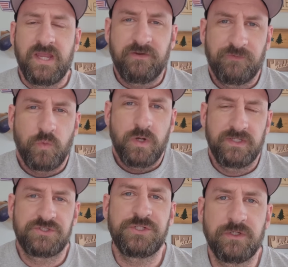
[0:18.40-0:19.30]
Hey everyone,
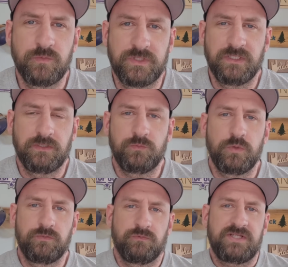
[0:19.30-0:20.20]
it's Jared with Inlay
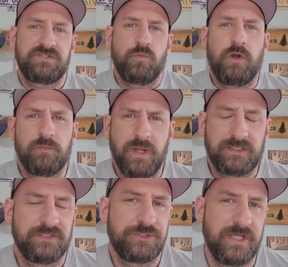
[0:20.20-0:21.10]
Wood and Resin. Welcome
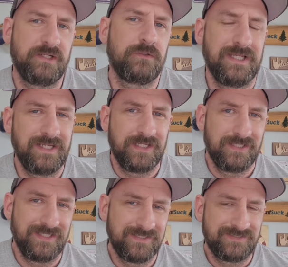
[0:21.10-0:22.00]
back to the channel,
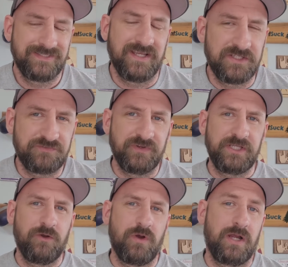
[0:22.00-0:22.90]
and in today's
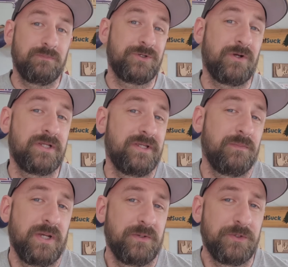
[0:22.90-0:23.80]
video I'm talking
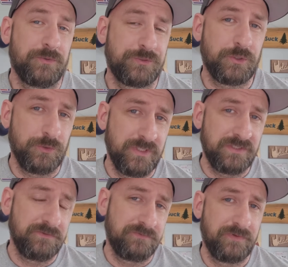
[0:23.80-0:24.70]
about an
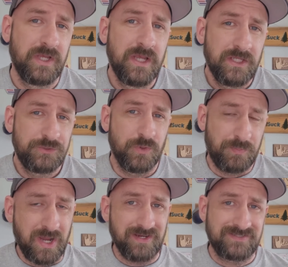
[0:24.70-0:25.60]
alternative to
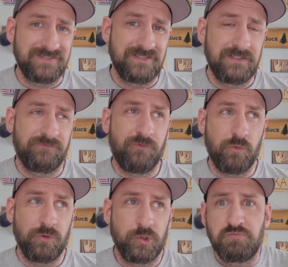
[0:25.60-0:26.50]
epoxy
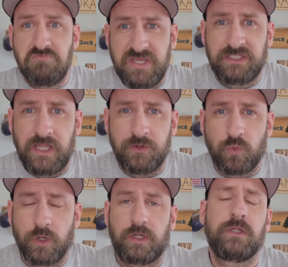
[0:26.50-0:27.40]
for inlay
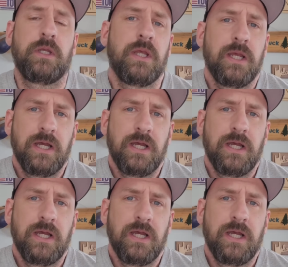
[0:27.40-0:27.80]
work.